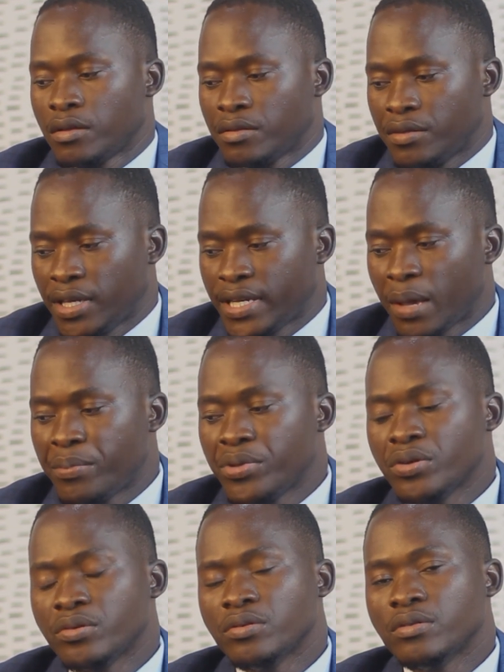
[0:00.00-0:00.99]
The
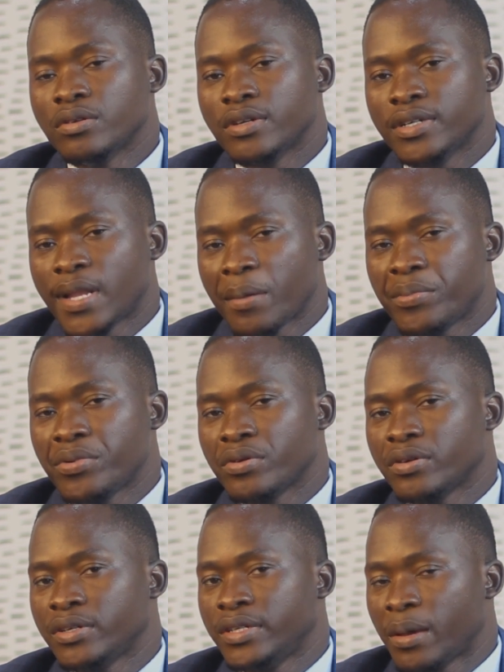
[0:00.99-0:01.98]

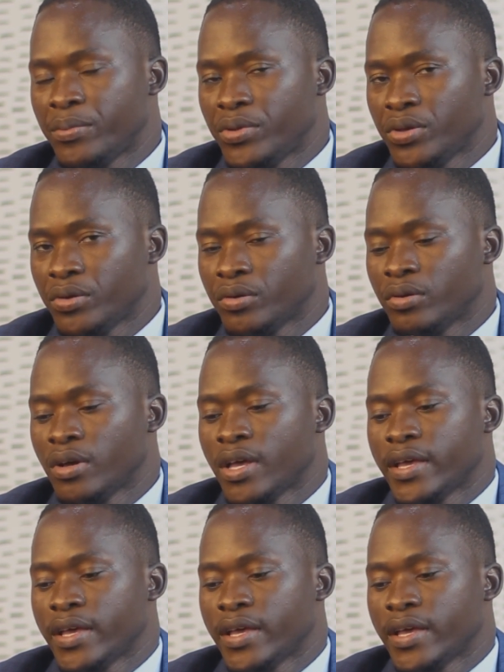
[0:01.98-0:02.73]
WWW